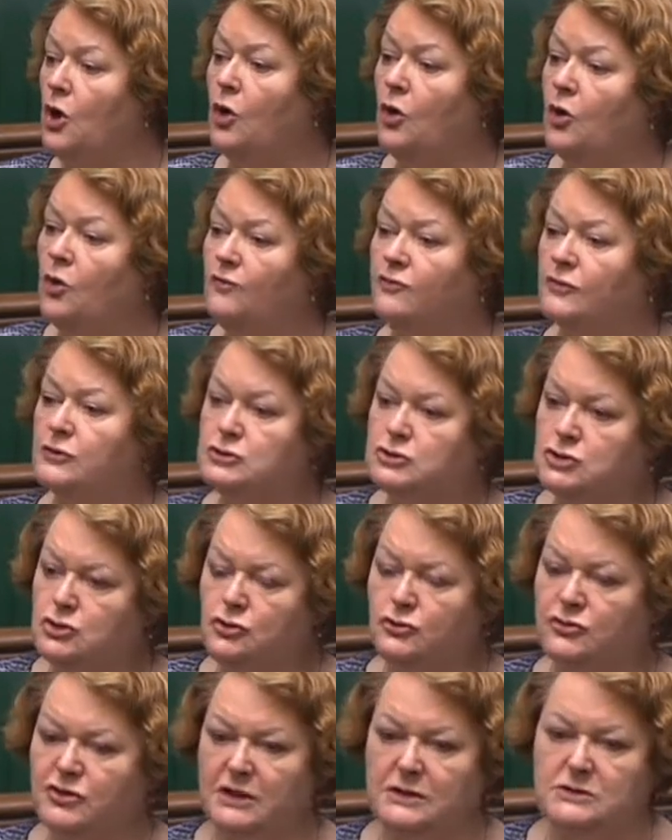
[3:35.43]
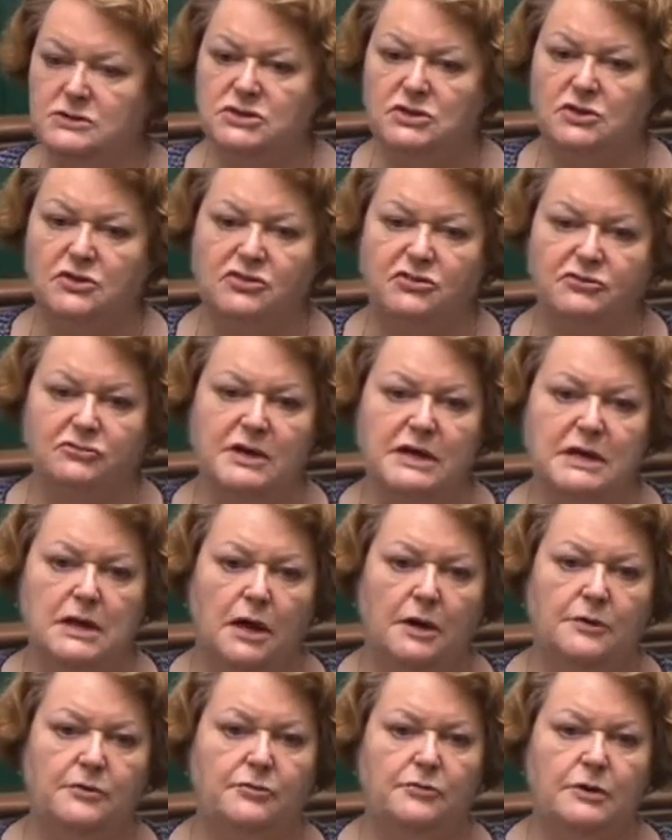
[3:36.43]
over
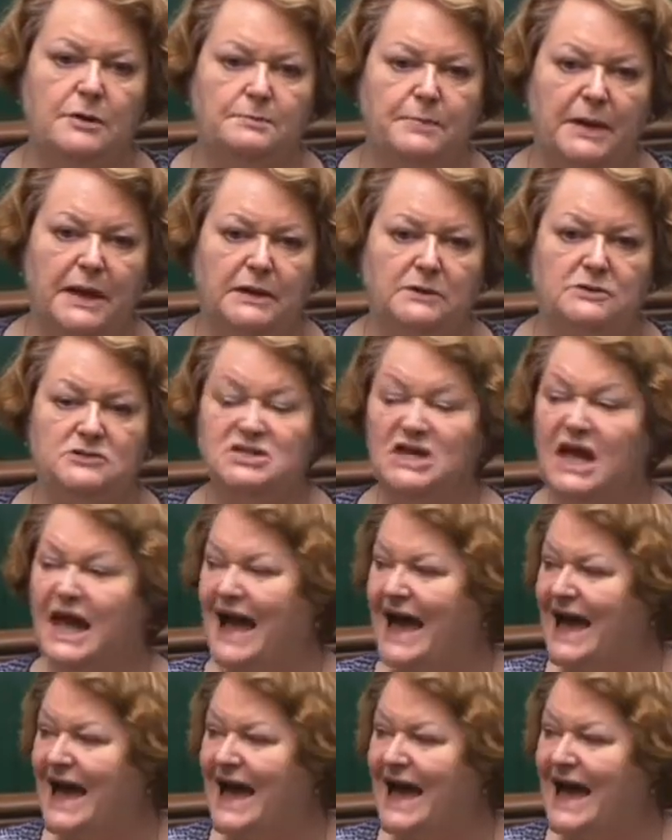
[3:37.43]
£2,300